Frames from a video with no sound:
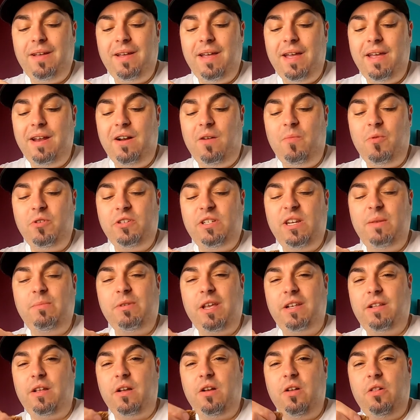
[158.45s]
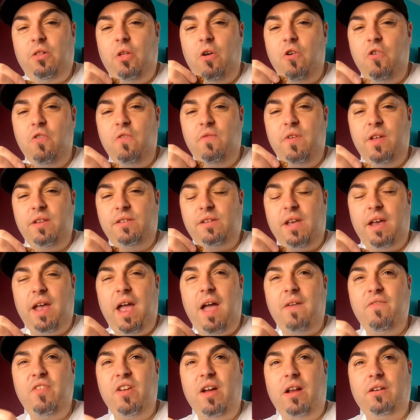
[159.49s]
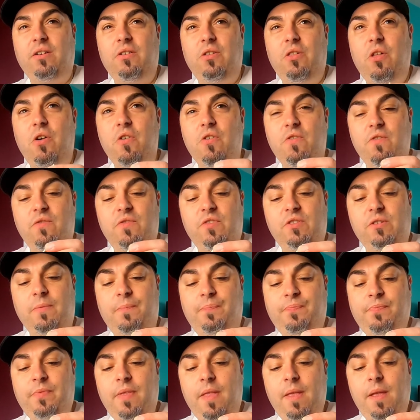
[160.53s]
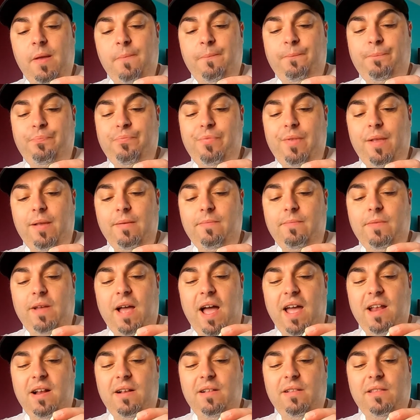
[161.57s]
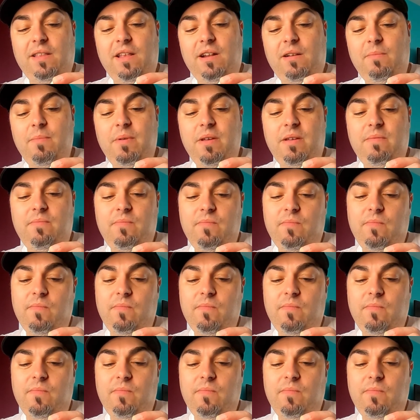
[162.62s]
It almost seems like the clove, it's like heavy on cloves. Kind of a little bit,